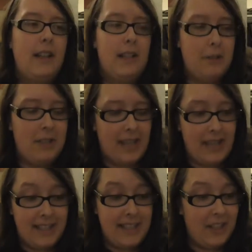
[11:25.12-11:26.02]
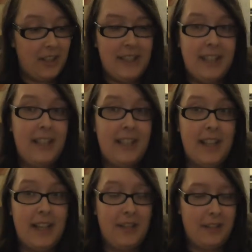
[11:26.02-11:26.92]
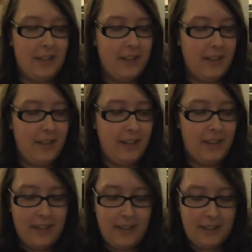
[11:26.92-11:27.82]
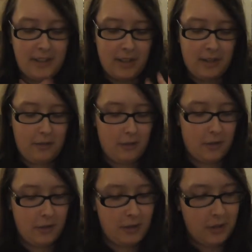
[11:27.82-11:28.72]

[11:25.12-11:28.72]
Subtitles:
And he got his head down, so